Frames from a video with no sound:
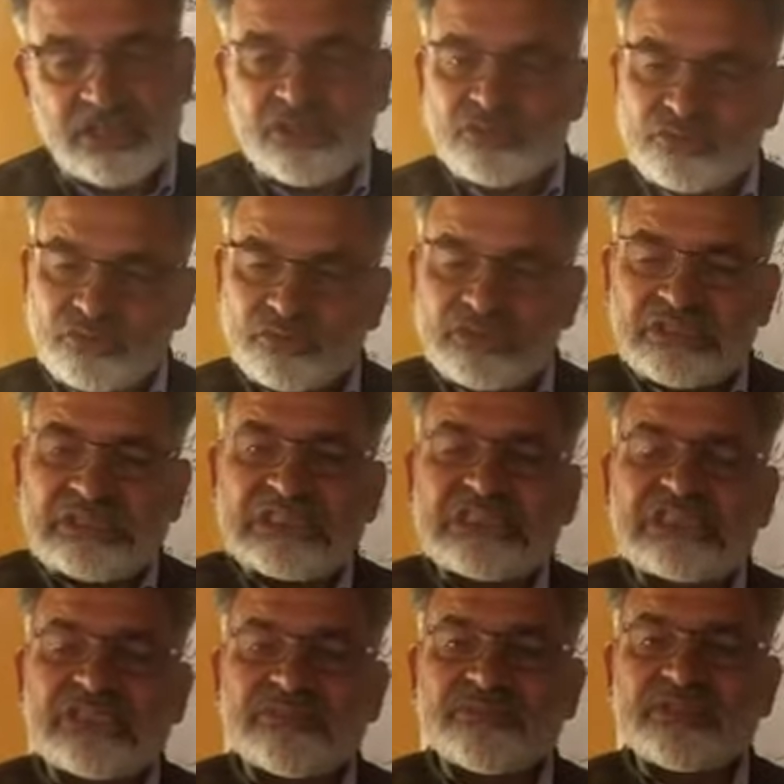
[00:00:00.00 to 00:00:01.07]
So it is
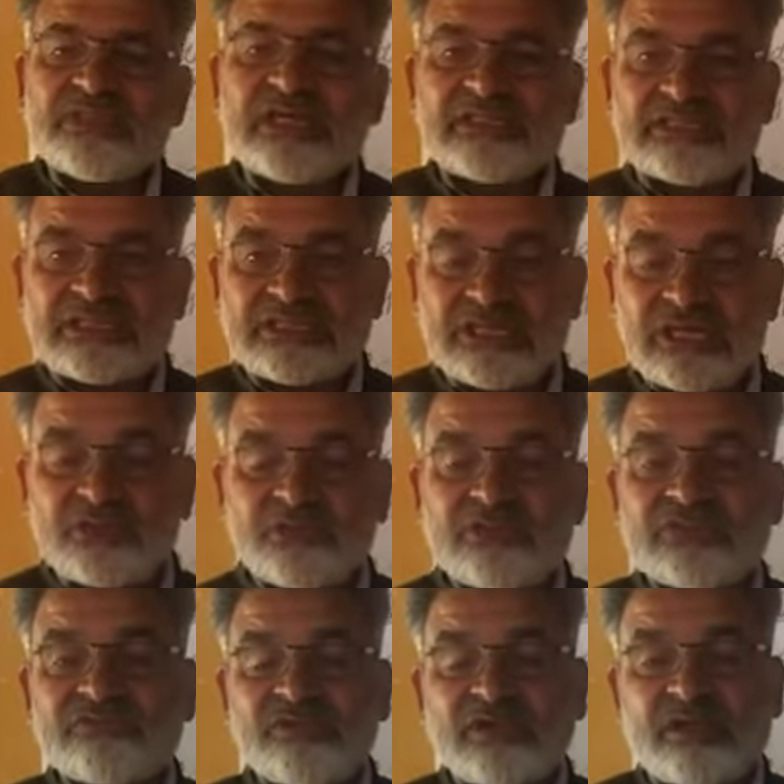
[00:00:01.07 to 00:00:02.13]
deemed that NATO
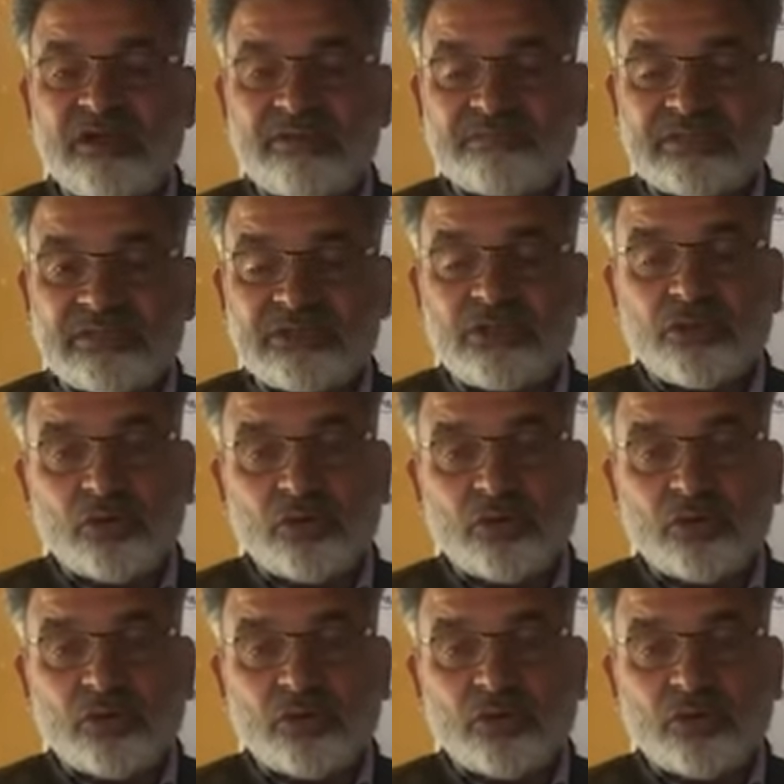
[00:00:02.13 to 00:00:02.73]
is one of the